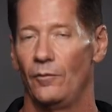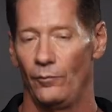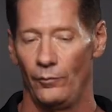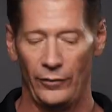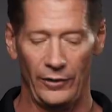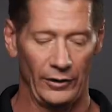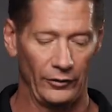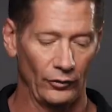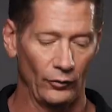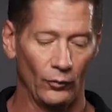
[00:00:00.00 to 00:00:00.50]

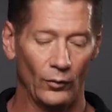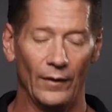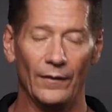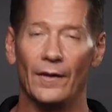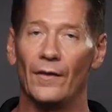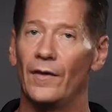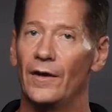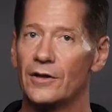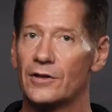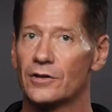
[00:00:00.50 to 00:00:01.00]
being the one
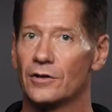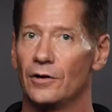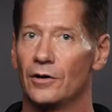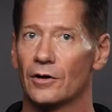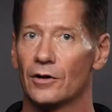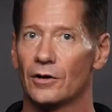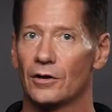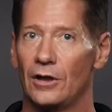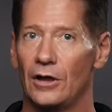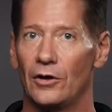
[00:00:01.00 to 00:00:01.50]
that they
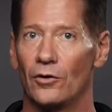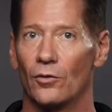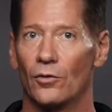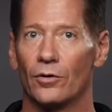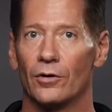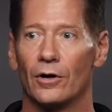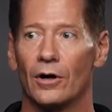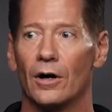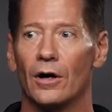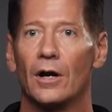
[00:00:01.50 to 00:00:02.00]
took in
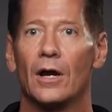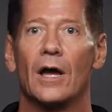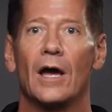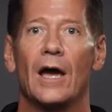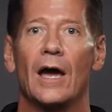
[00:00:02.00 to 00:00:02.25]
order.